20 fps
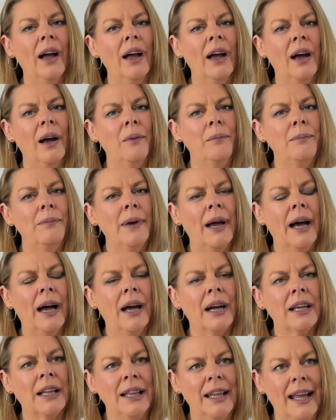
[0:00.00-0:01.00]

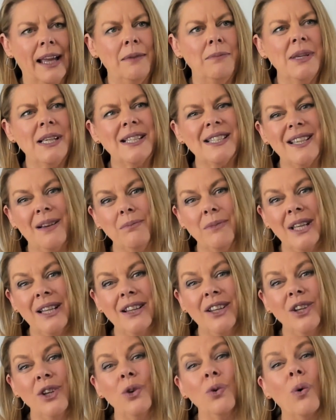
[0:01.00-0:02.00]
are claiming something
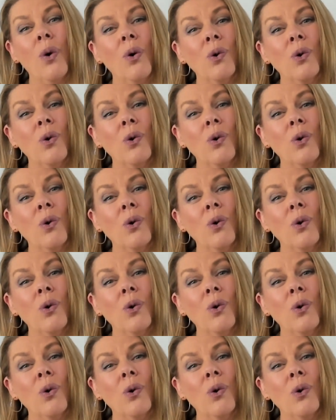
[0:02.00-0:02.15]
that you